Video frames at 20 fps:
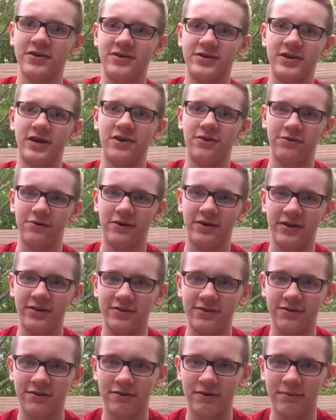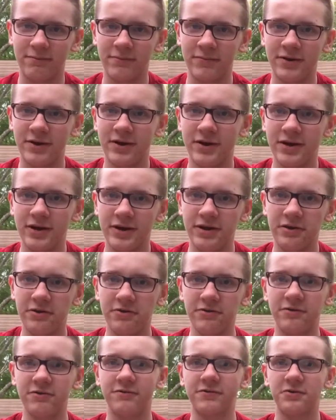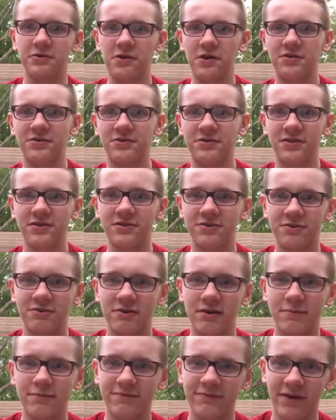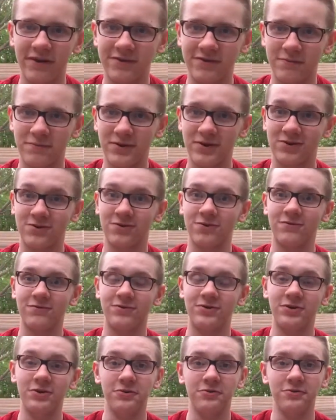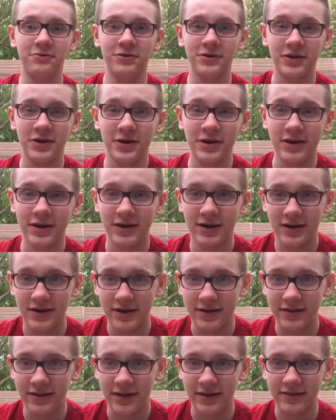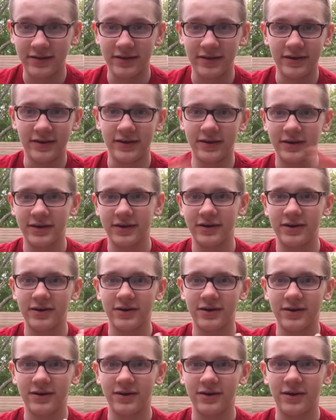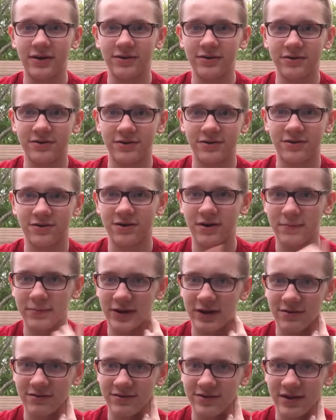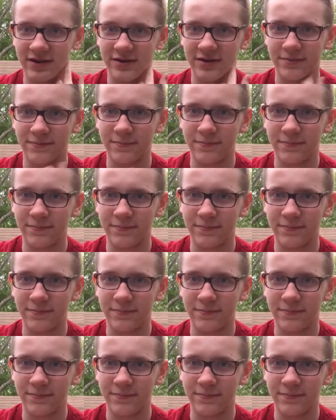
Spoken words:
and Angel on Instagram. He goes over Grace's Instagram and finds a picture of June that the other Instagram account sent him.